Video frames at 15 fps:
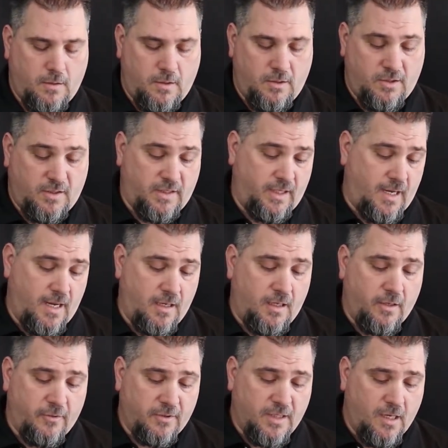Just like any
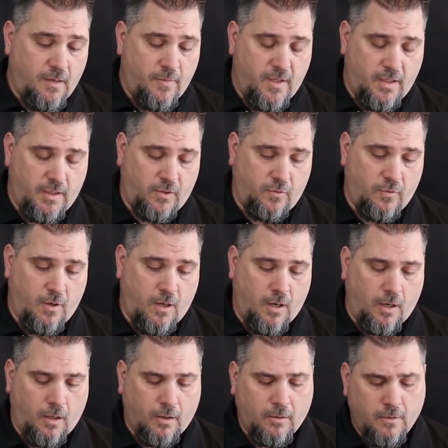other time that you
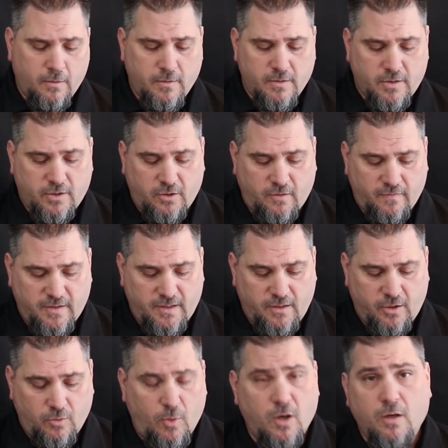are servicing
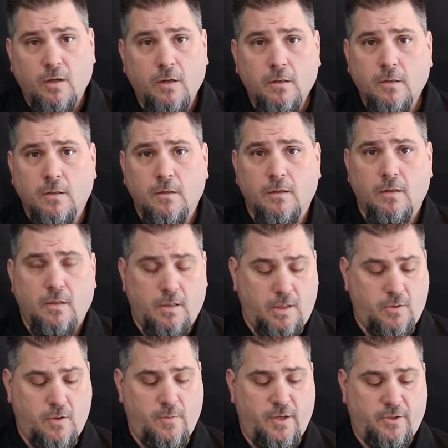your marker,
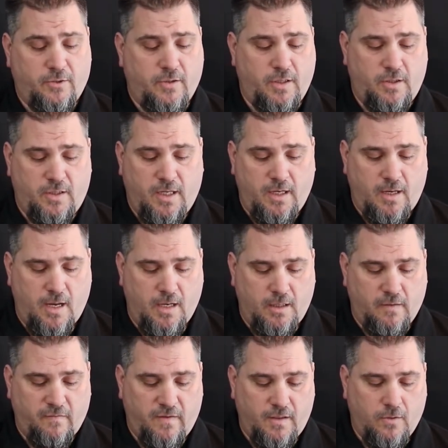you want to make sure that you take any
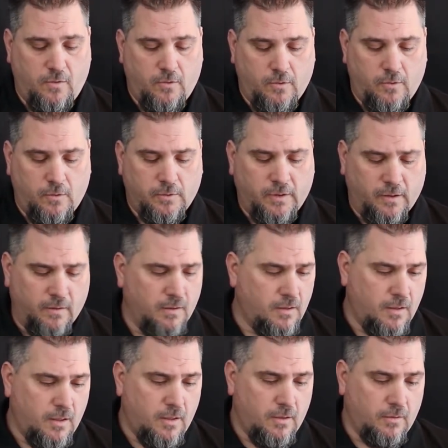of the old
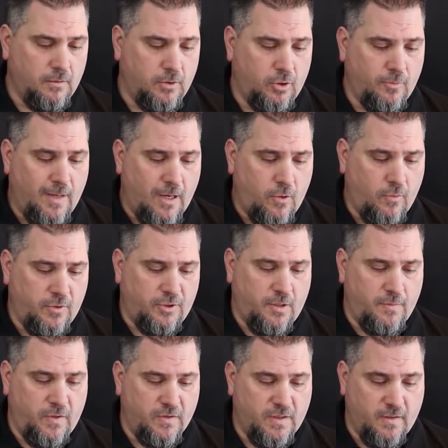lube out, which
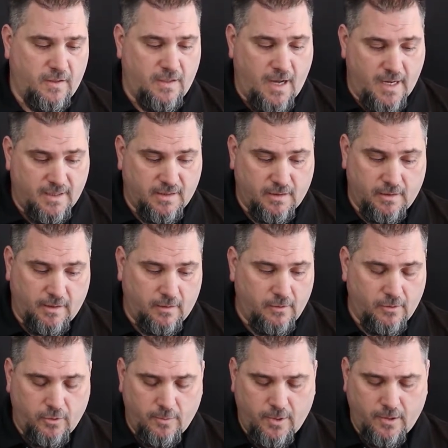I'm using the Dye Slick
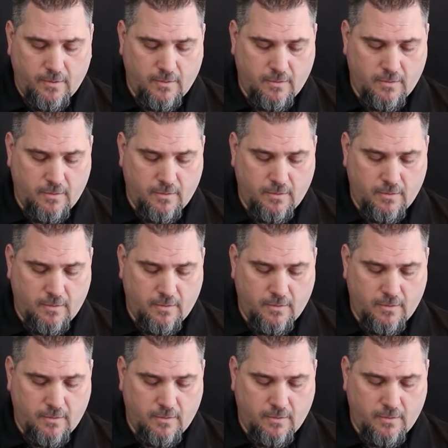Lube.